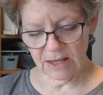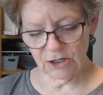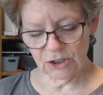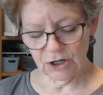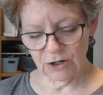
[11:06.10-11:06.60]

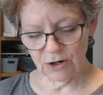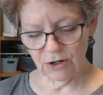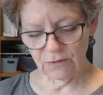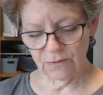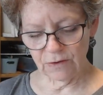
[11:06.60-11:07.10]
Turn on
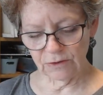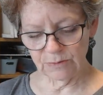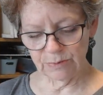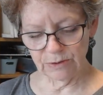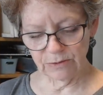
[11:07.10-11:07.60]
your
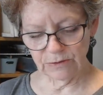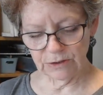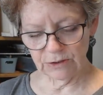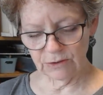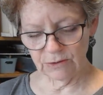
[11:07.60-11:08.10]
phone's
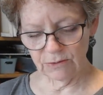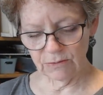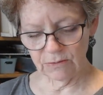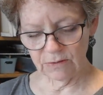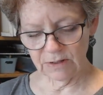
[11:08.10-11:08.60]

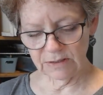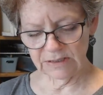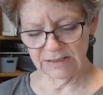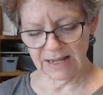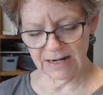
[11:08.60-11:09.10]
Bluetooth
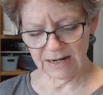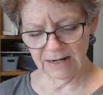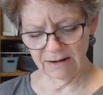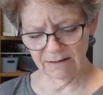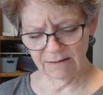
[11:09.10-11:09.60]

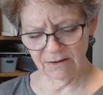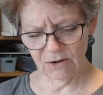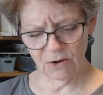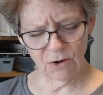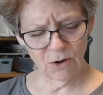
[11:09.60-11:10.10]
setting.
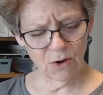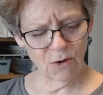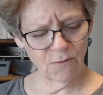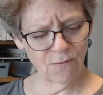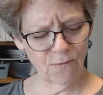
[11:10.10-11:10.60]

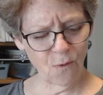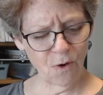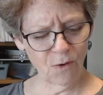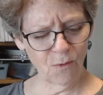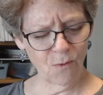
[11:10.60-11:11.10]

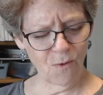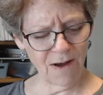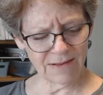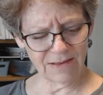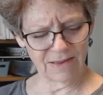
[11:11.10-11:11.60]
For
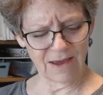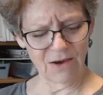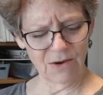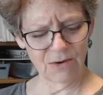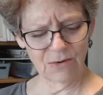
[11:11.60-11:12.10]
what
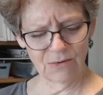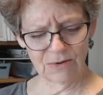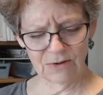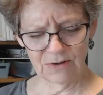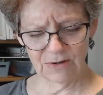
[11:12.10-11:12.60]
though?
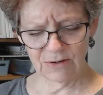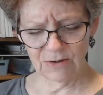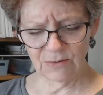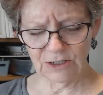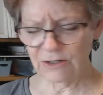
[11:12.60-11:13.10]

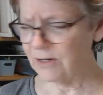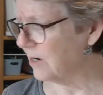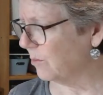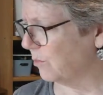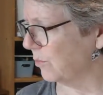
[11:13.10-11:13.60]
What do you need
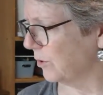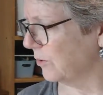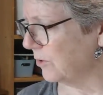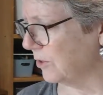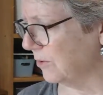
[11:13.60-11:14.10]
a
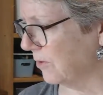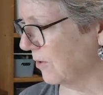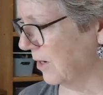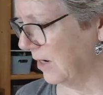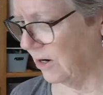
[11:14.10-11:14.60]
Bluetooth
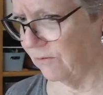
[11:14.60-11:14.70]
on here